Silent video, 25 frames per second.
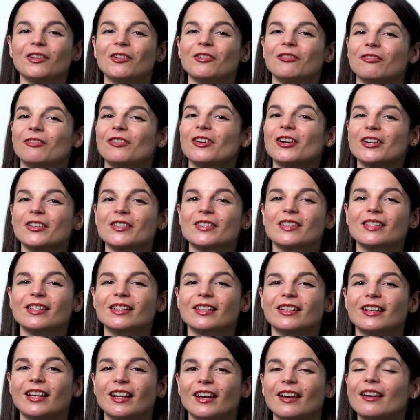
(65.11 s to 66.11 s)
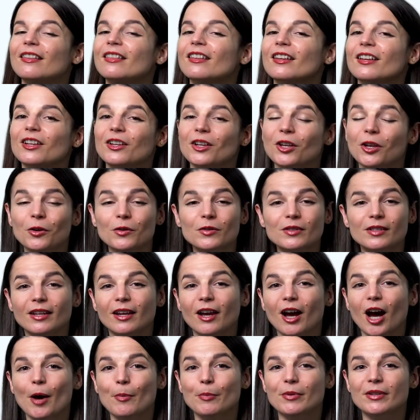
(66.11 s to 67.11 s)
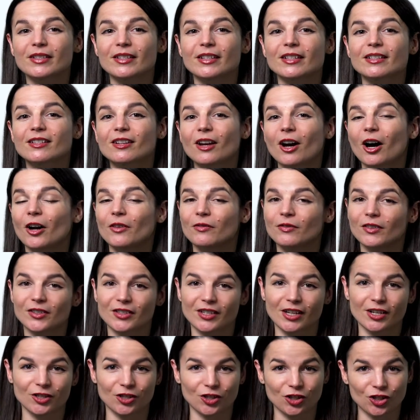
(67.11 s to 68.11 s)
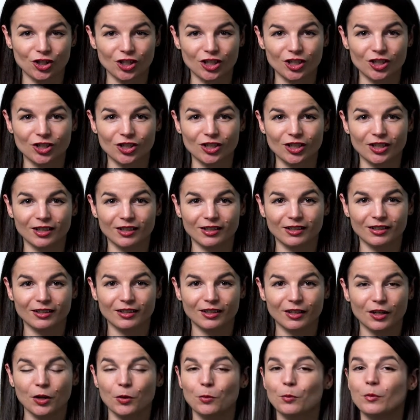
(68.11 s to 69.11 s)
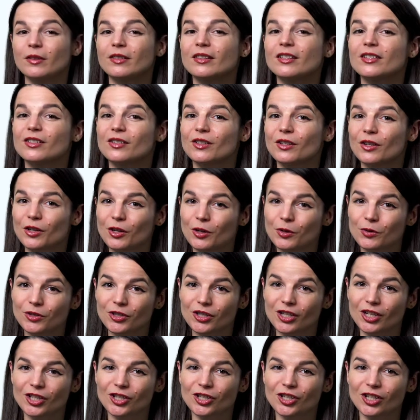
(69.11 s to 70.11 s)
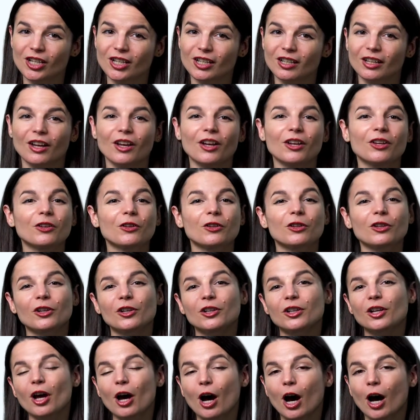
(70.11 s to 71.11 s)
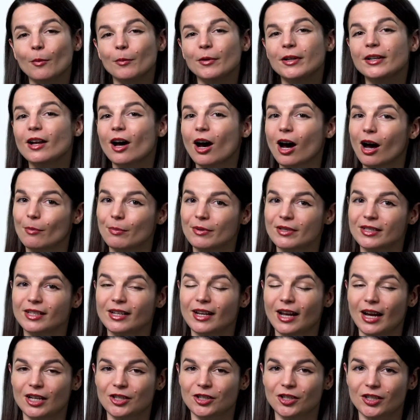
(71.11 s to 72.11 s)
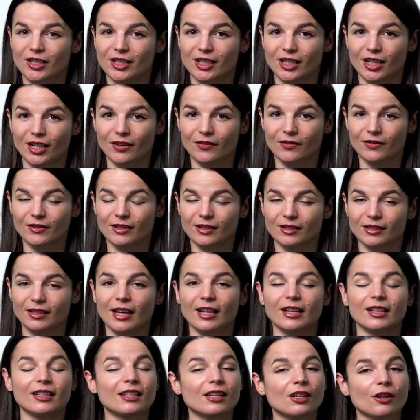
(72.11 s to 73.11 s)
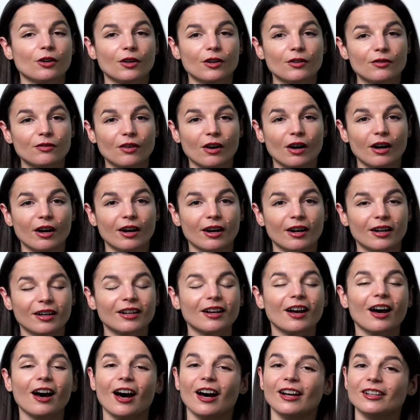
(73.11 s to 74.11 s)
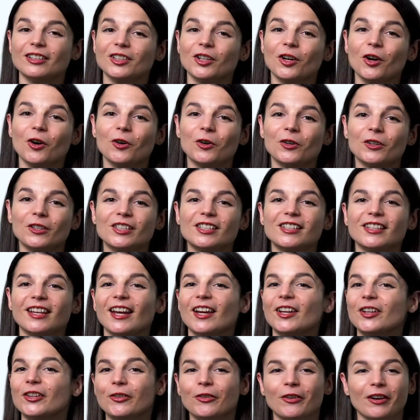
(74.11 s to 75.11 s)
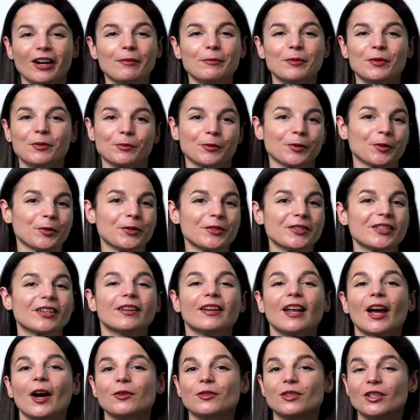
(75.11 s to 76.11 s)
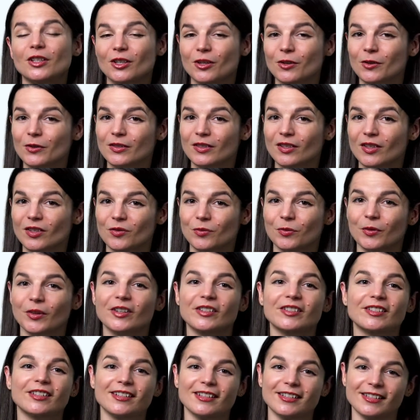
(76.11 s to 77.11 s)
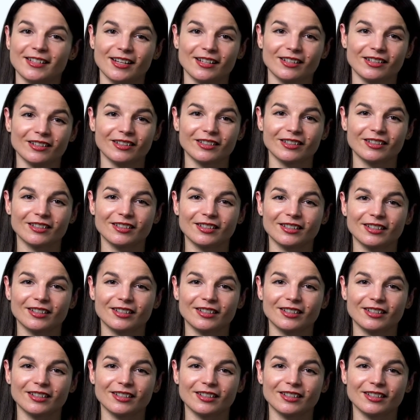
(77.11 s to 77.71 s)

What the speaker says: First, the Using Opposites Conversation Cheat Sheet. With this new cheat sheet, you'll learn common opposite adjectives like near and far, hot and cold, and grammar rules on how to use these words in a sentence.